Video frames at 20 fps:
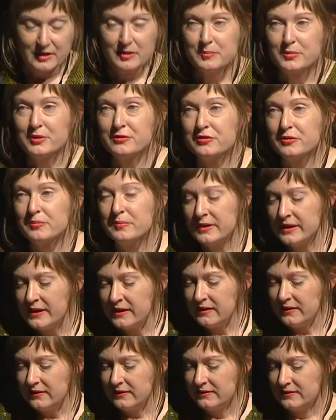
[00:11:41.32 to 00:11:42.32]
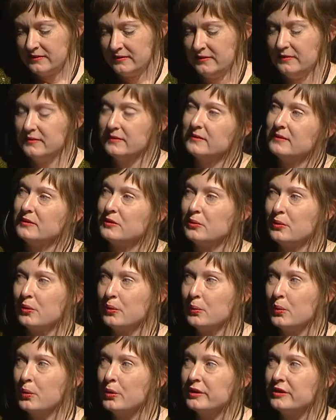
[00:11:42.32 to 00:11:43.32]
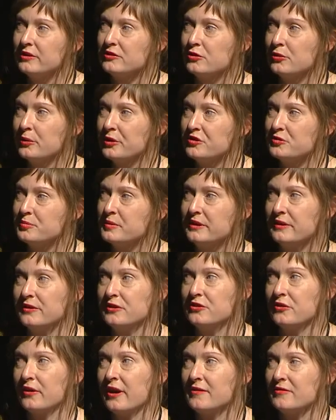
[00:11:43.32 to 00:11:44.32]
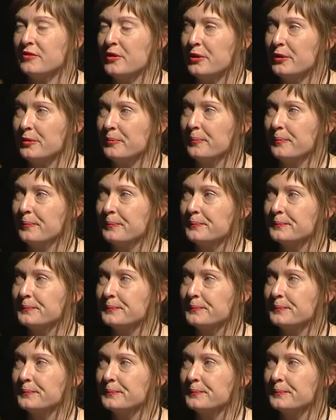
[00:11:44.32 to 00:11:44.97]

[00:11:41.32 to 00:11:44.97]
But for me, the reward has always been in the drive home.